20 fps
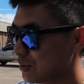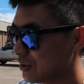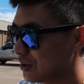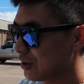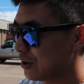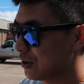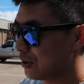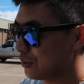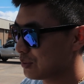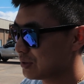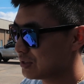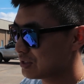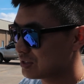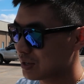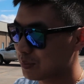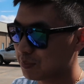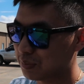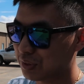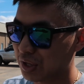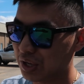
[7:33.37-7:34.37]
were always
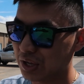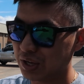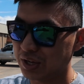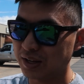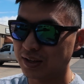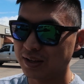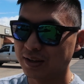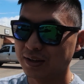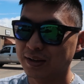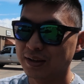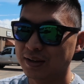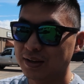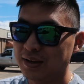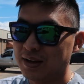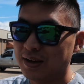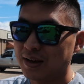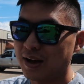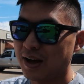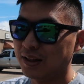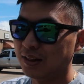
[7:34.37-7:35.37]
something
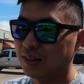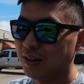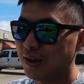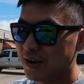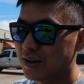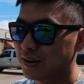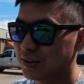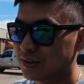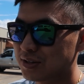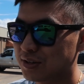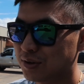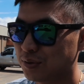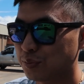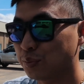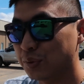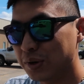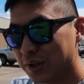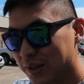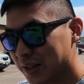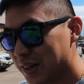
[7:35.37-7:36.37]
I liked,
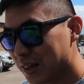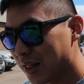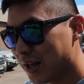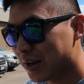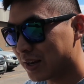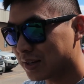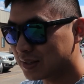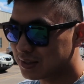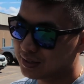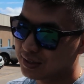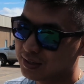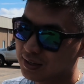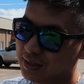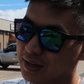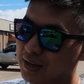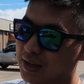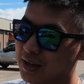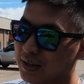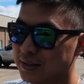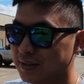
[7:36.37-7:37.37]
really liked,
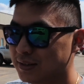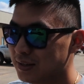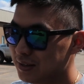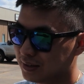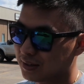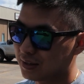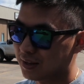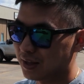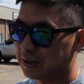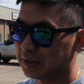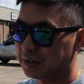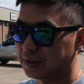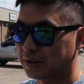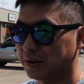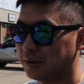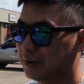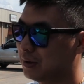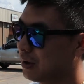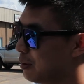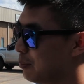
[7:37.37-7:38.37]
and didn't like
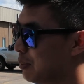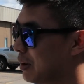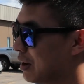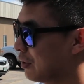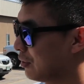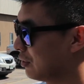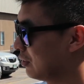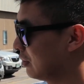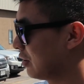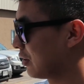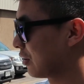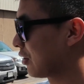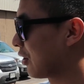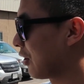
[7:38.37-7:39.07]
about a